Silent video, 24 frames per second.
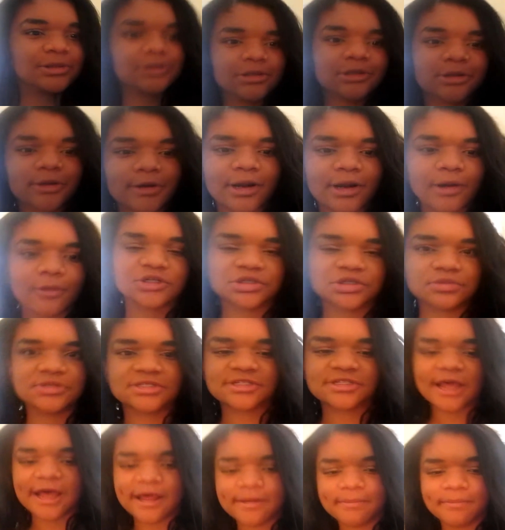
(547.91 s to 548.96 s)
earlier now, which I'm
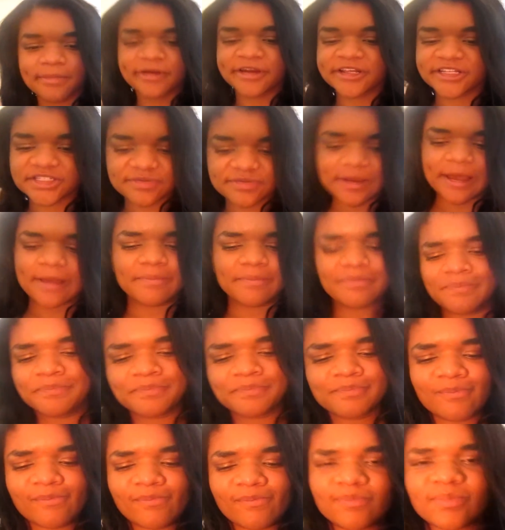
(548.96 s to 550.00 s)
sad, but it's fine.
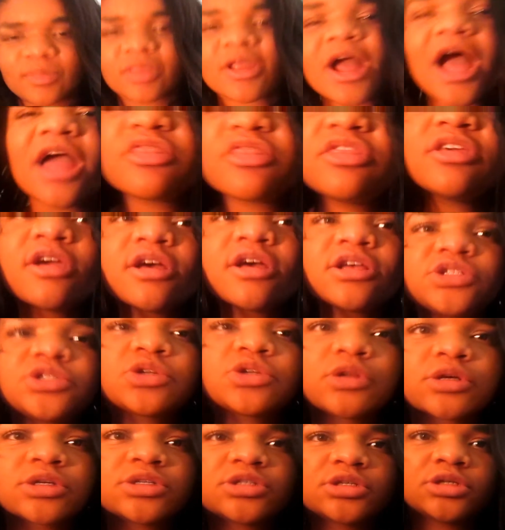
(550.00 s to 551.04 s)
I think that still
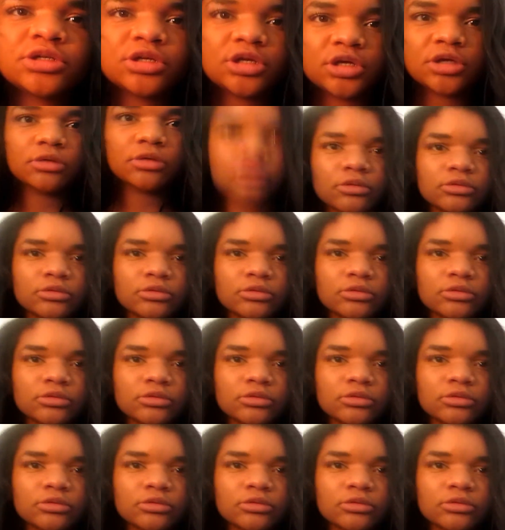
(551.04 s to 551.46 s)
looks cute,